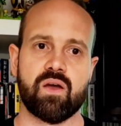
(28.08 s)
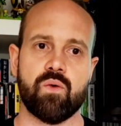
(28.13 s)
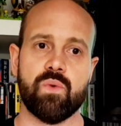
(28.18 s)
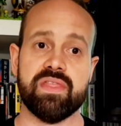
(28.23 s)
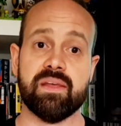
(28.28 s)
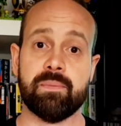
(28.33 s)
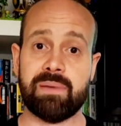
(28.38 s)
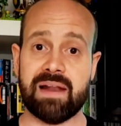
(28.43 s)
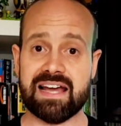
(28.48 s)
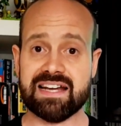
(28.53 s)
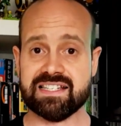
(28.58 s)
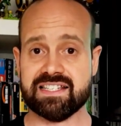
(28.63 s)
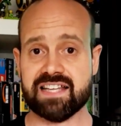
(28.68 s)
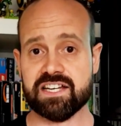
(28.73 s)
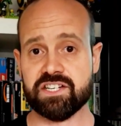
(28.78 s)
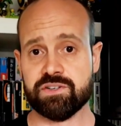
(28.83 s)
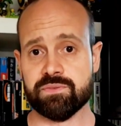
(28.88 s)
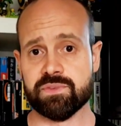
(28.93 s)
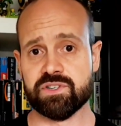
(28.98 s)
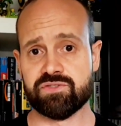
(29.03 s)
When the
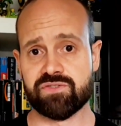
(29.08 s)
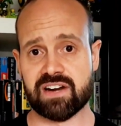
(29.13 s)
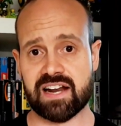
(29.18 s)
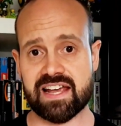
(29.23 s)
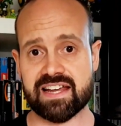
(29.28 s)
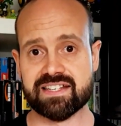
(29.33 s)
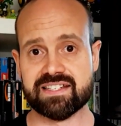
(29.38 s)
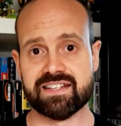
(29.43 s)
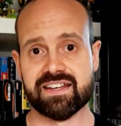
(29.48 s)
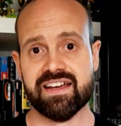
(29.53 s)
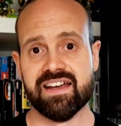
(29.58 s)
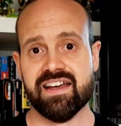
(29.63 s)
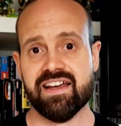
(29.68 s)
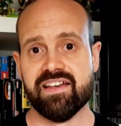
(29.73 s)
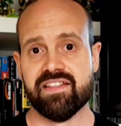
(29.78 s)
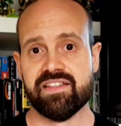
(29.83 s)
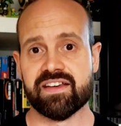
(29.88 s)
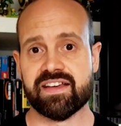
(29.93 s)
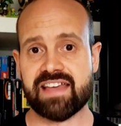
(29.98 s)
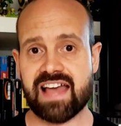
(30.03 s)
PlayStation was released,
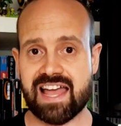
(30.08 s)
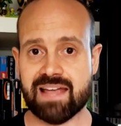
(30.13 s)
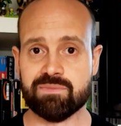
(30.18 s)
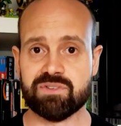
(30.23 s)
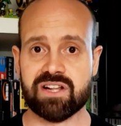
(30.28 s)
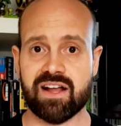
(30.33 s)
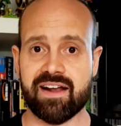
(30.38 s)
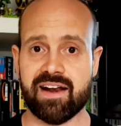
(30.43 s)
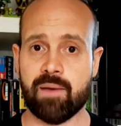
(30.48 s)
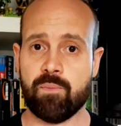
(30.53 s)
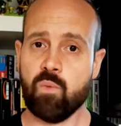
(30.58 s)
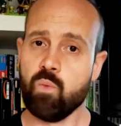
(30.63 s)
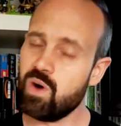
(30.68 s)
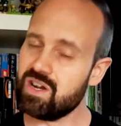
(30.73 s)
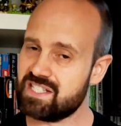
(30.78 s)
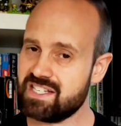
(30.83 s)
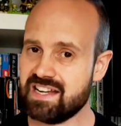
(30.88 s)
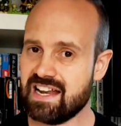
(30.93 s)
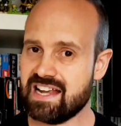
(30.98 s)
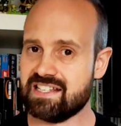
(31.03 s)
the games lineup
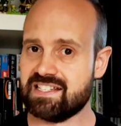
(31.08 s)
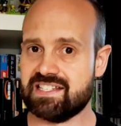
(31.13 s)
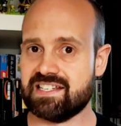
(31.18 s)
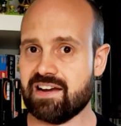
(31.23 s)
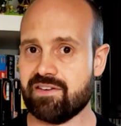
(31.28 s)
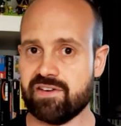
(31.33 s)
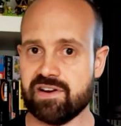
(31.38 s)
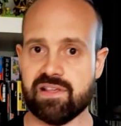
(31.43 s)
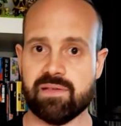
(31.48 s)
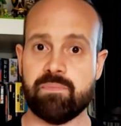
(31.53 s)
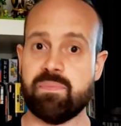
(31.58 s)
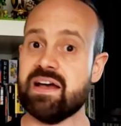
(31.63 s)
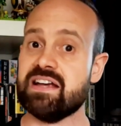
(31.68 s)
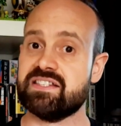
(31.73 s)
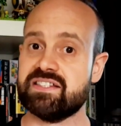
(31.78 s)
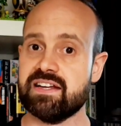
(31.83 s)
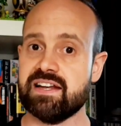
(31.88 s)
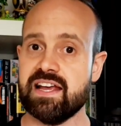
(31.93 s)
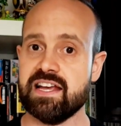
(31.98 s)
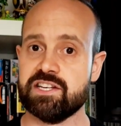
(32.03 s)
wasn't necessarily the
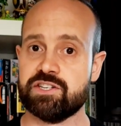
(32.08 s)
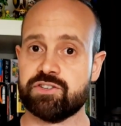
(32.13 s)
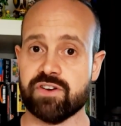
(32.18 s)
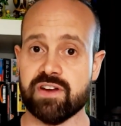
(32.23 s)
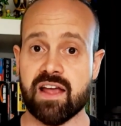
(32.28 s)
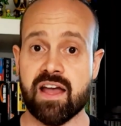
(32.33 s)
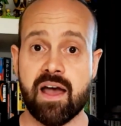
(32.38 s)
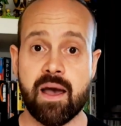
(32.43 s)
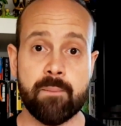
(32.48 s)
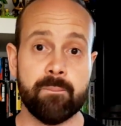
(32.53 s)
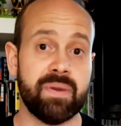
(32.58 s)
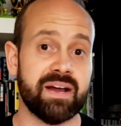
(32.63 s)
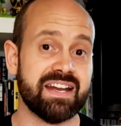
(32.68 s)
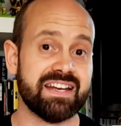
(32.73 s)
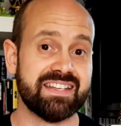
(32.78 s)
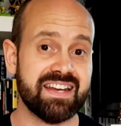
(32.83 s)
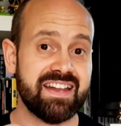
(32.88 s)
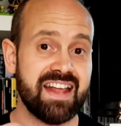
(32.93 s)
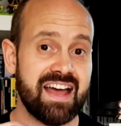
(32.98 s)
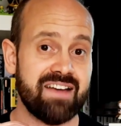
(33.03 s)
best in history, but
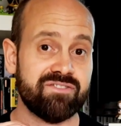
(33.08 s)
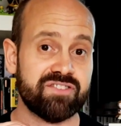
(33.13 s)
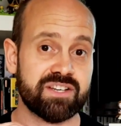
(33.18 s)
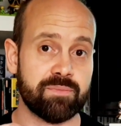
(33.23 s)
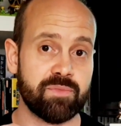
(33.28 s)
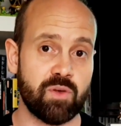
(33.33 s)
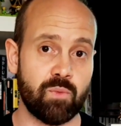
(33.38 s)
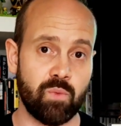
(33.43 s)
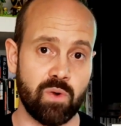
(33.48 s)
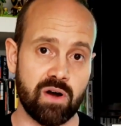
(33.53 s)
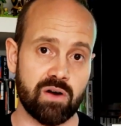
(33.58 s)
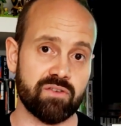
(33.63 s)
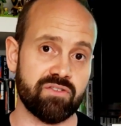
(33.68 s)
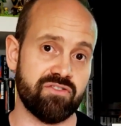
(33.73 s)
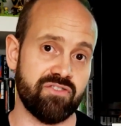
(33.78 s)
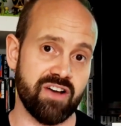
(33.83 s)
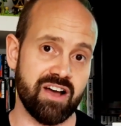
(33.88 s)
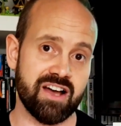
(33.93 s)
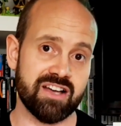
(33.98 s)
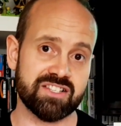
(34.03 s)
it did have some of the world
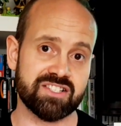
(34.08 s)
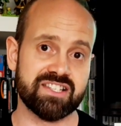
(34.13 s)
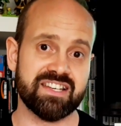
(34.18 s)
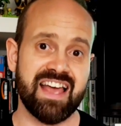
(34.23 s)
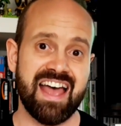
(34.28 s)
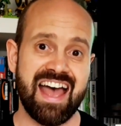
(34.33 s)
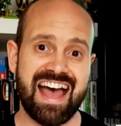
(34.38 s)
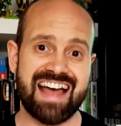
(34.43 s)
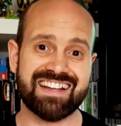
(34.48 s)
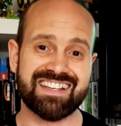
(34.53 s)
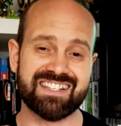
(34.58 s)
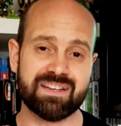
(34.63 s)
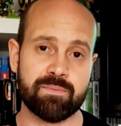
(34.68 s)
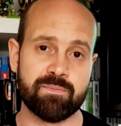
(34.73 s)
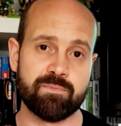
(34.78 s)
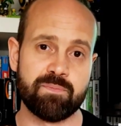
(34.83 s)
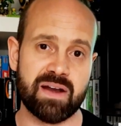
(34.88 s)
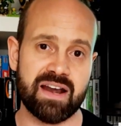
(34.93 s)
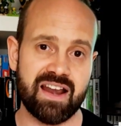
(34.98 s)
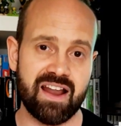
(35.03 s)
firsts and
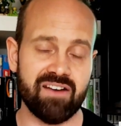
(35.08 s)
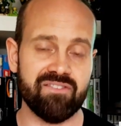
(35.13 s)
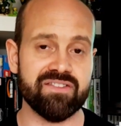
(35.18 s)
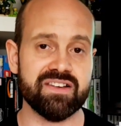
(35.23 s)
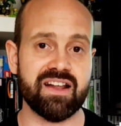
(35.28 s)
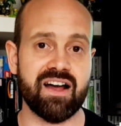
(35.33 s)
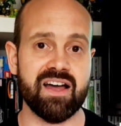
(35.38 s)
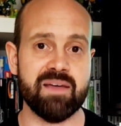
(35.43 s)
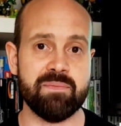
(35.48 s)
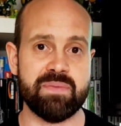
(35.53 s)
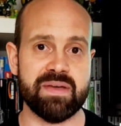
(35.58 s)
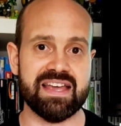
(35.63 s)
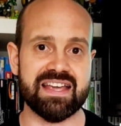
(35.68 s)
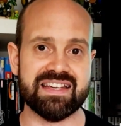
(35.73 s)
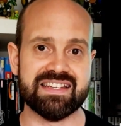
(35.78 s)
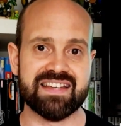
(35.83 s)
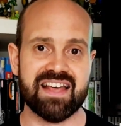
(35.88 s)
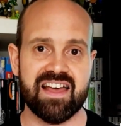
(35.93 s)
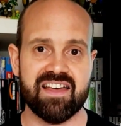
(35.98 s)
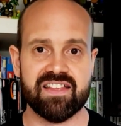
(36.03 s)
some beloved
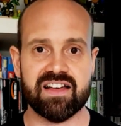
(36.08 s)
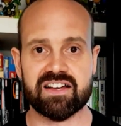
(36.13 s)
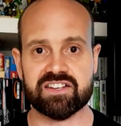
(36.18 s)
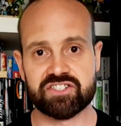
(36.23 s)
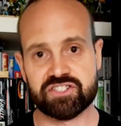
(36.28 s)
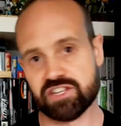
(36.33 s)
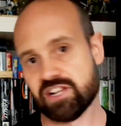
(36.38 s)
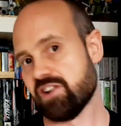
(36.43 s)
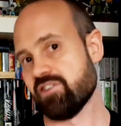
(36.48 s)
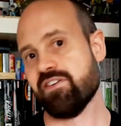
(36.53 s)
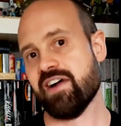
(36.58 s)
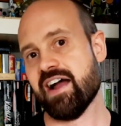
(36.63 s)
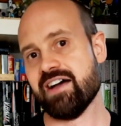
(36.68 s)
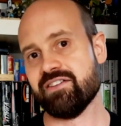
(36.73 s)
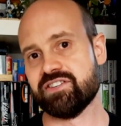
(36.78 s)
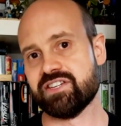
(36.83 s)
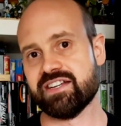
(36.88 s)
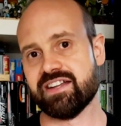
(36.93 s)
IPs that are still around